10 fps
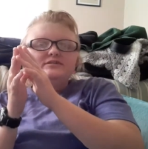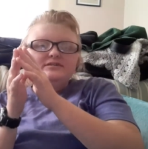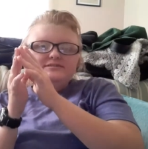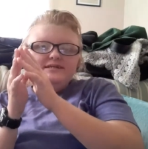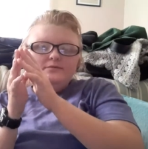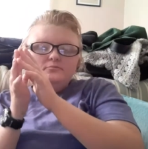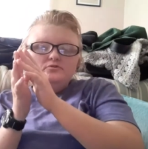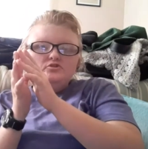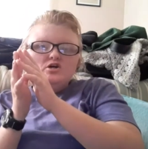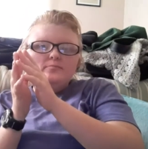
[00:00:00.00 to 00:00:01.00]
did a damn
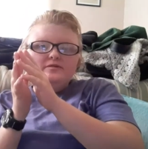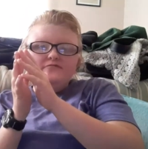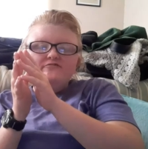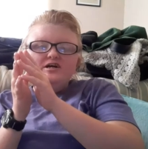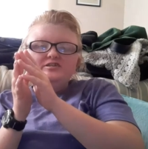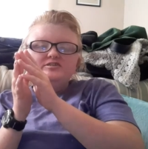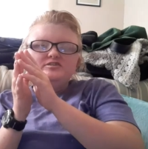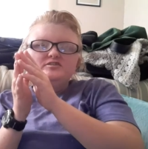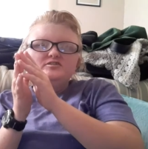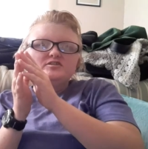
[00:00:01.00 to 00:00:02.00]
good job in the fight
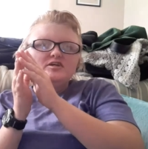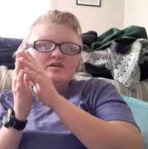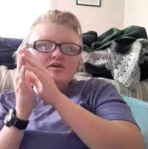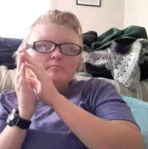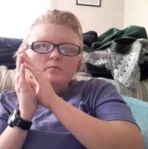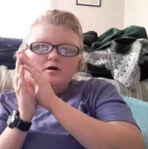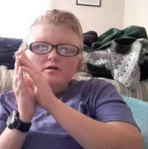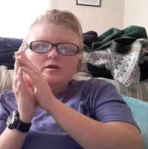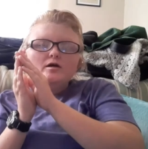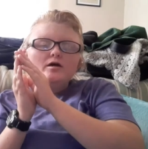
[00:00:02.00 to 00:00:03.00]
scenes, kicking
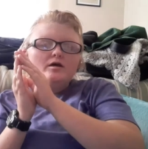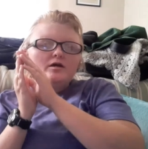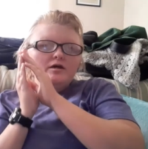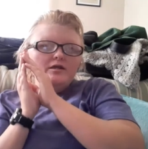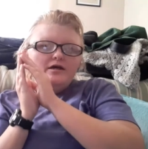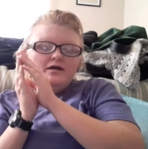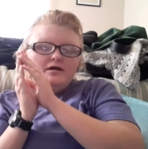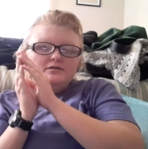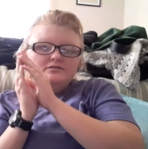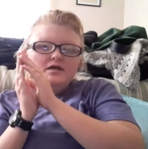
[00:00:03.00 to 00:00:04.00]
butt, kicking
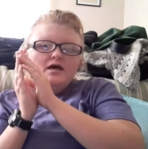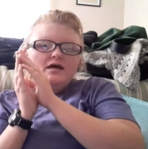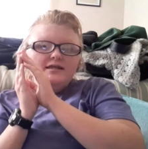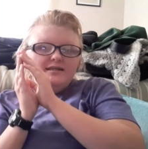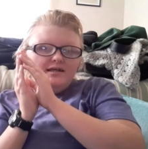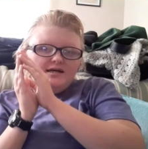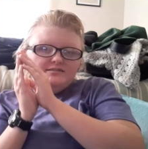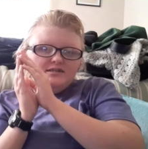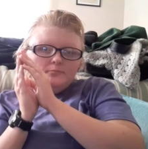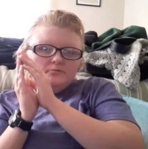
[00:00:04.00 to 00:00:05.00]
ass, and
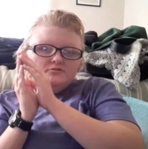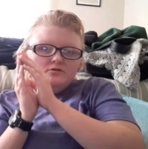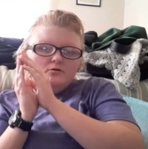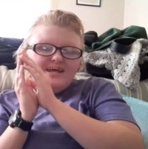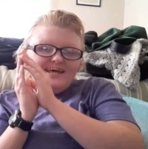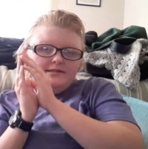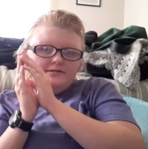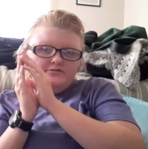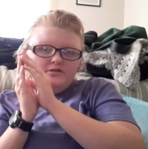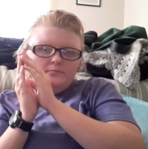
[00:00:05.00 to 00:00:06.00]
last episode and
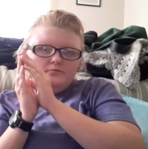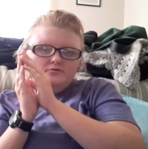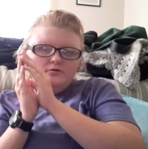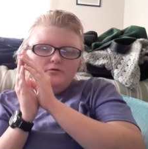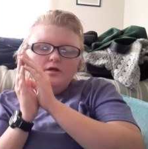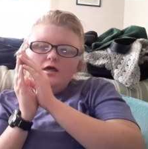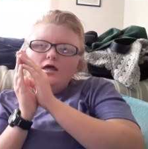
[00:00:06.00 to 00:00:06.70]
this episode.